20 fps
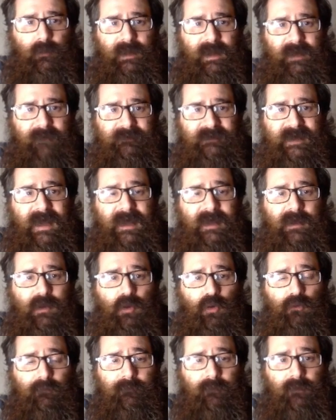have 10
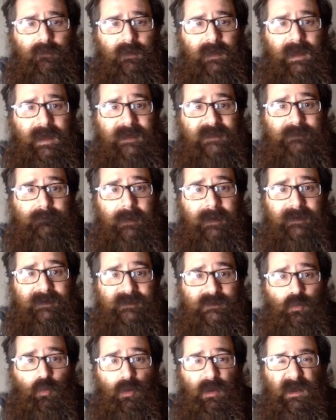over x
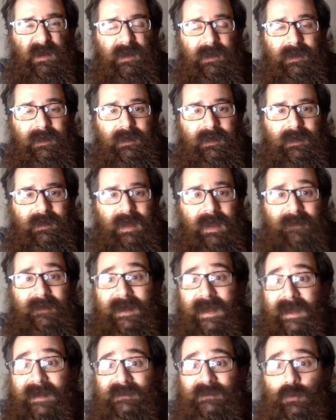minus 1, and then
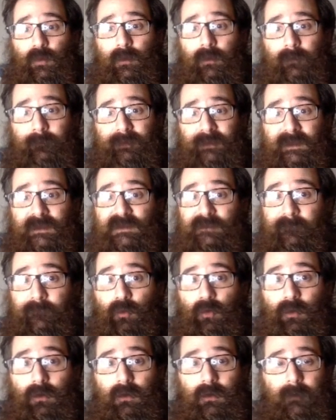x squared plus
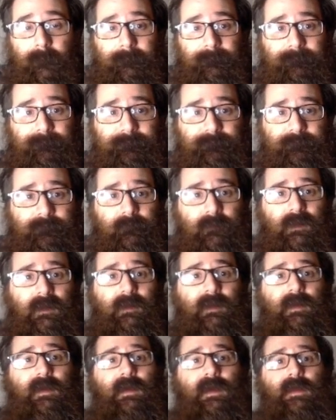4.
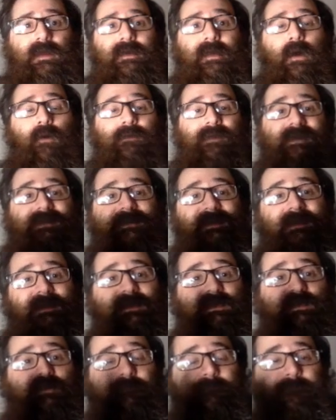Now this
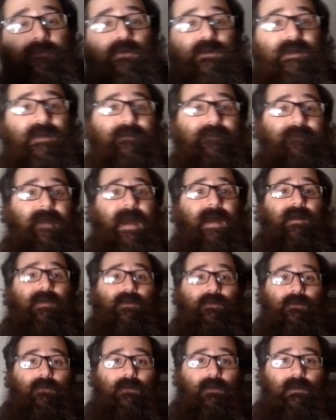is fully
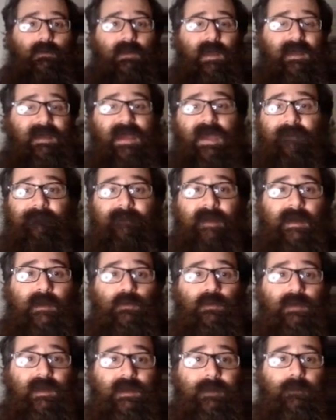factored. I can't
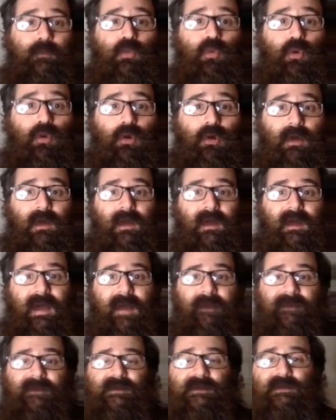factor it anymore,
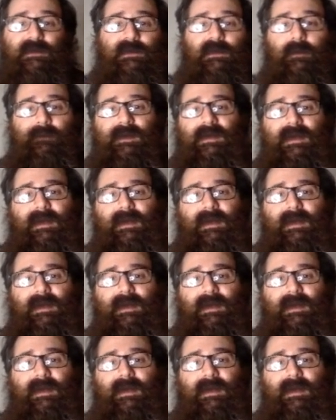and this is going to be a